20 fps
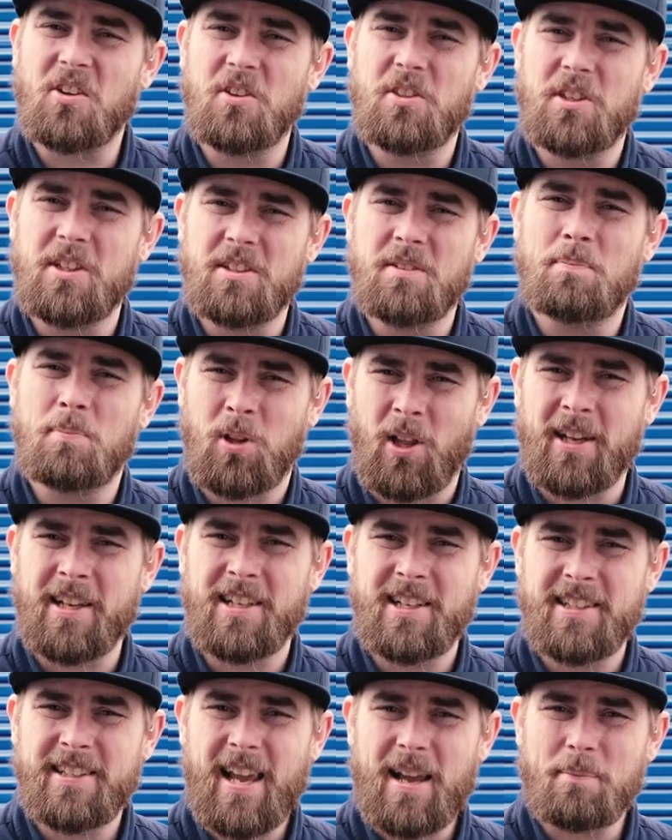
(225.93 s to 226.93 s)
on the
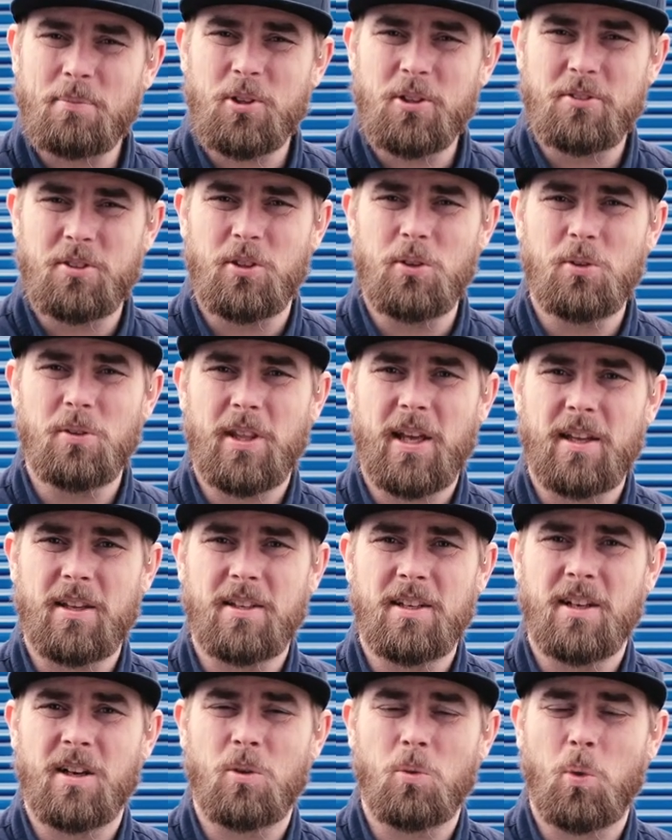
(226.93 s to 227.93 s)
plug-in adapter too
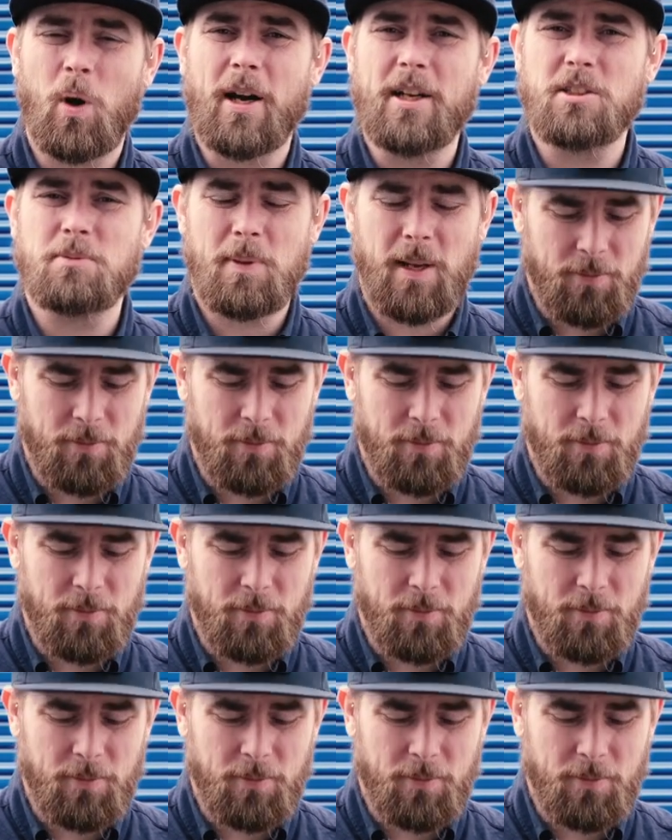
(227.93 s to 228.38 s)
that, you know, worries me